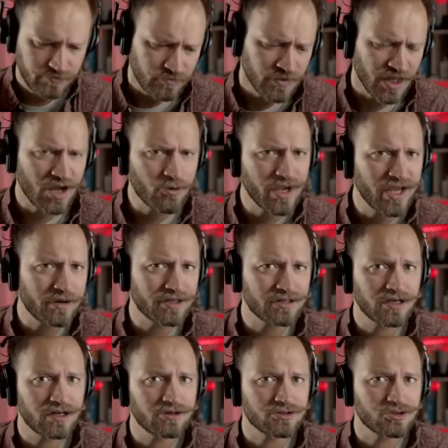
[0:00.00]
now we have a
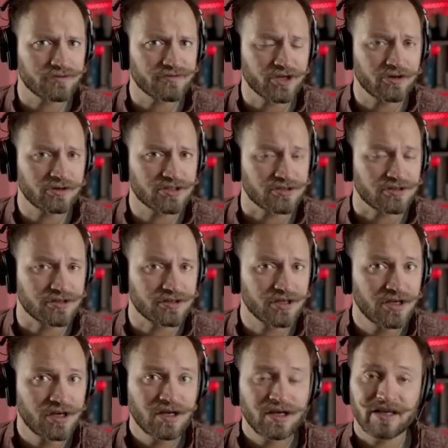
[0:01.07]
Taylor Swift concert.
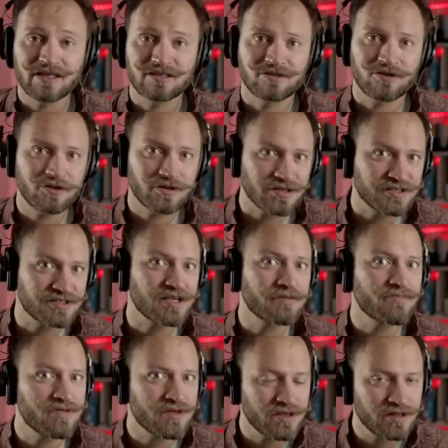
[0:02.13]
It's not the same
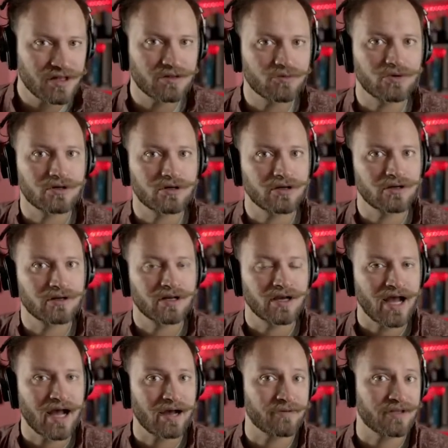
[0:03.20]
thing that we're going to
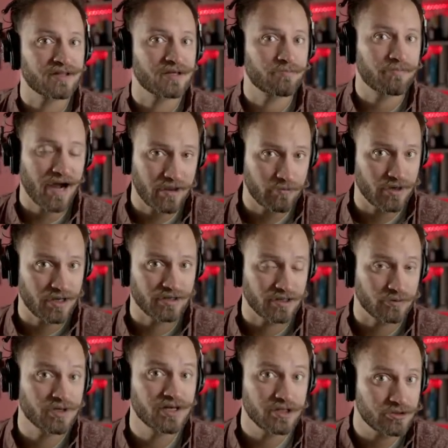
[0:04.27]
have in the pipeline,
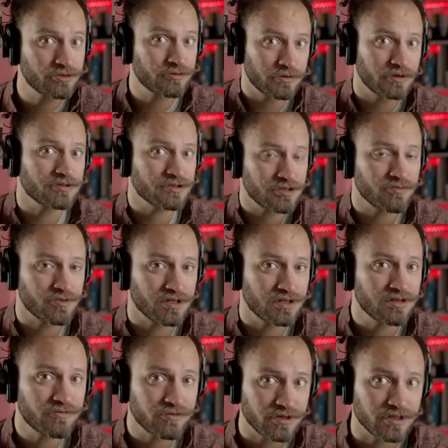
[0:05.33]
that we need to run something
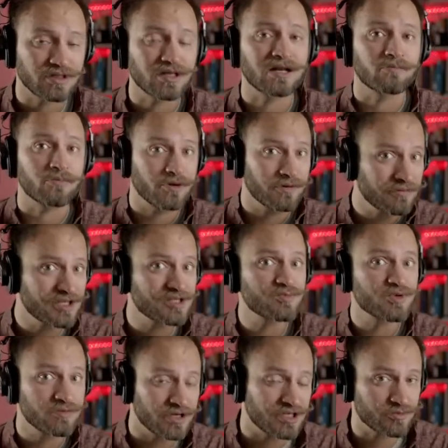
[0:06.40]
different and probably
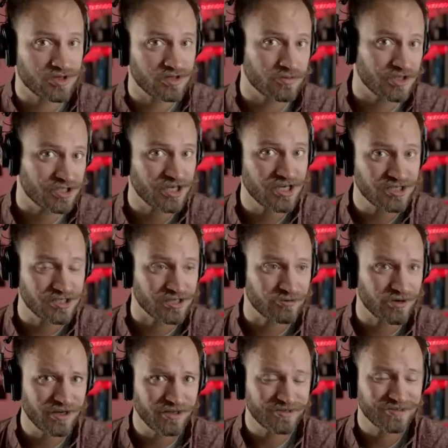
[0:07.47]
sprint by sprint be changing,
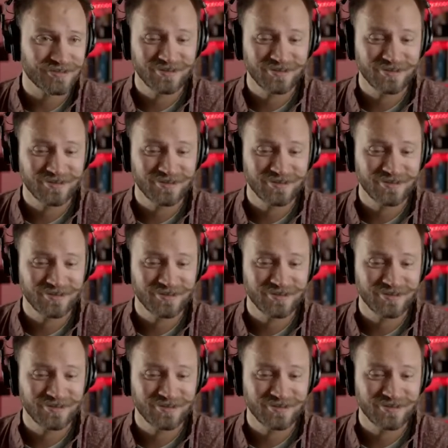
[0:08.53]
right?